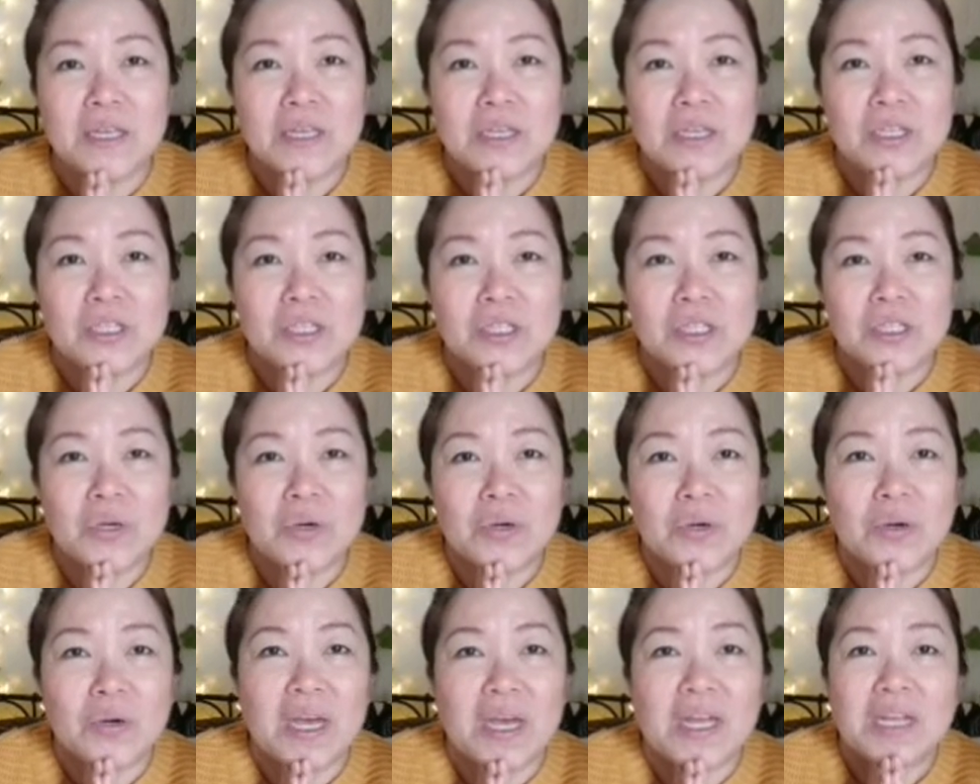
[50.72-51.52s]

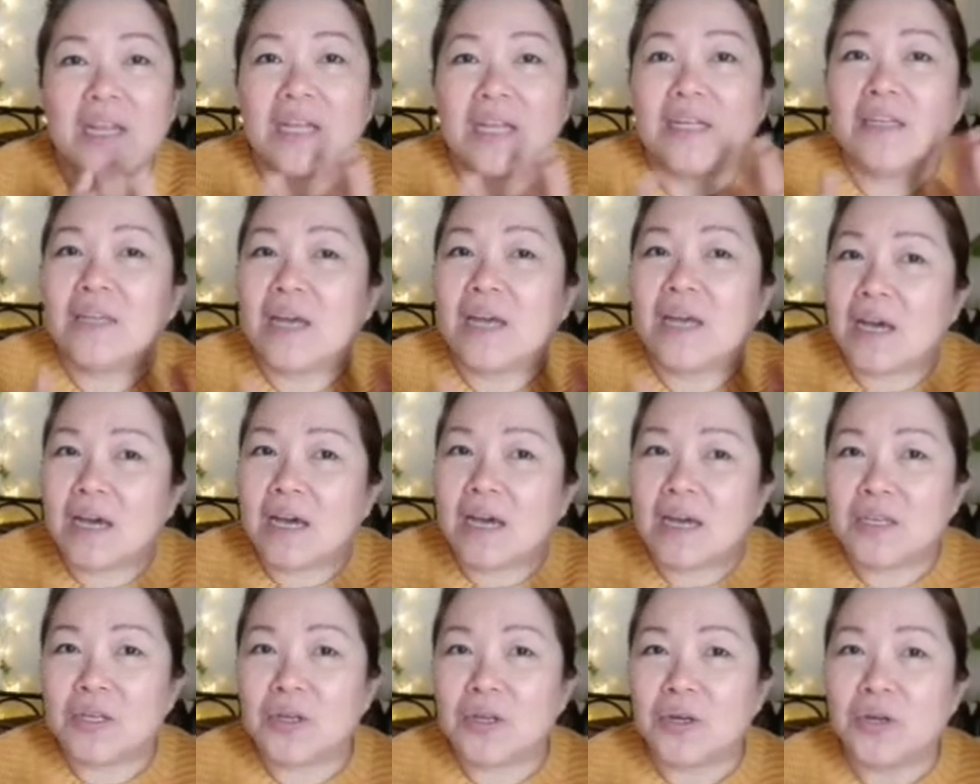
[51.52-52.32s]
So, and then,
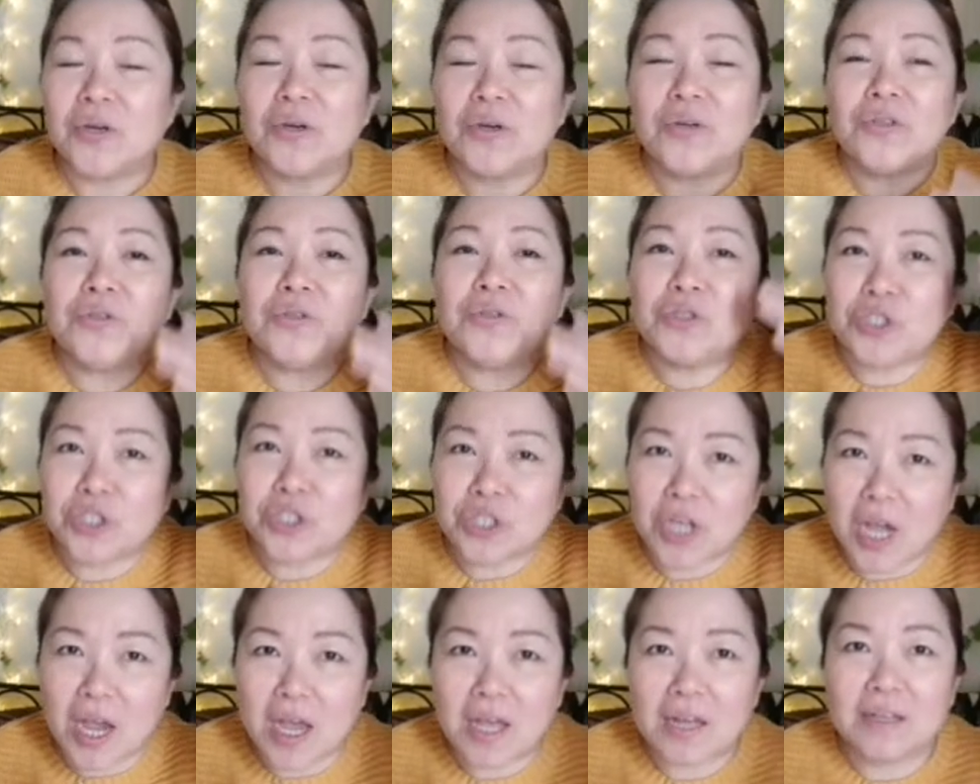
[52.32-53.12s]
you
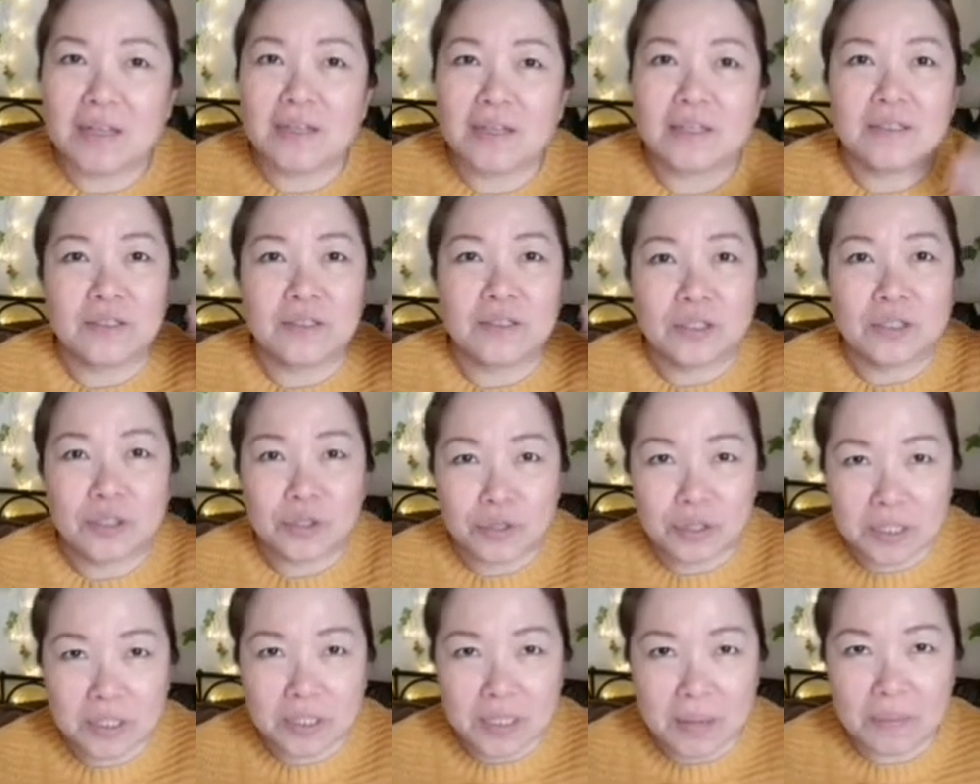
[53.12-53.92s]
share it to
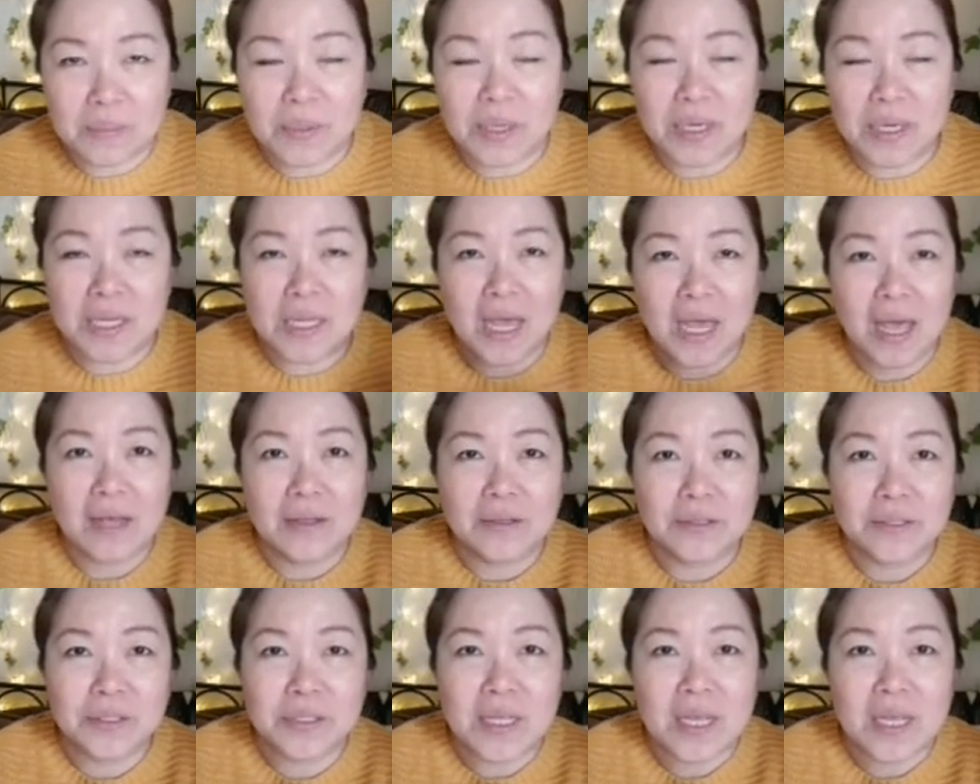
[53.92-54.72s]
somebody
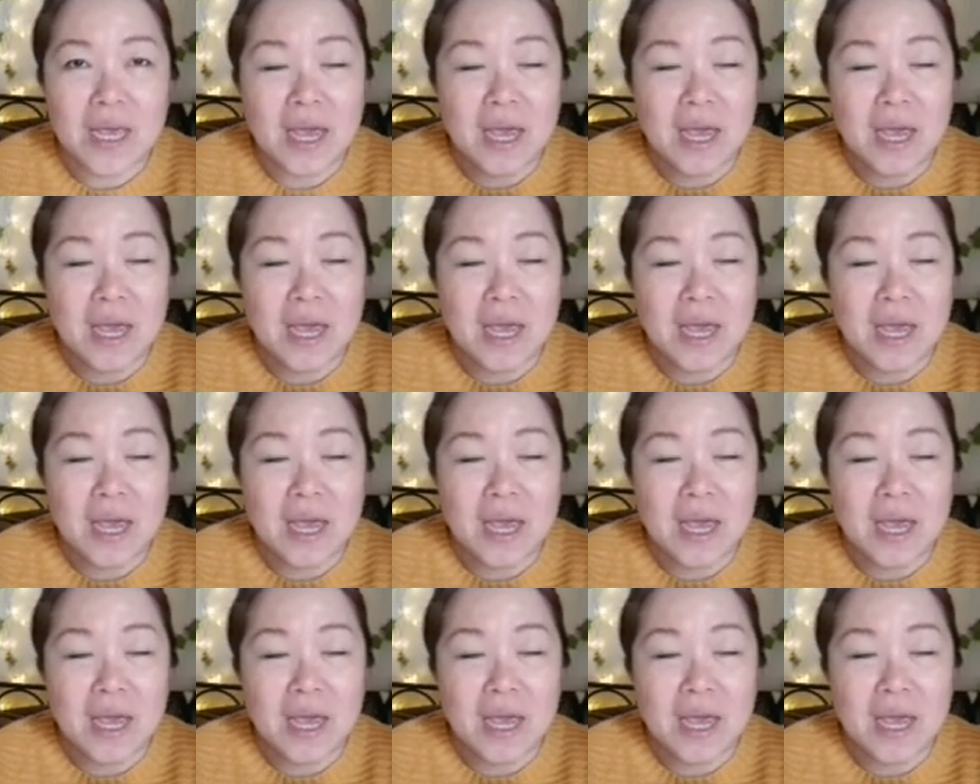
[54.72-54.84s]
else.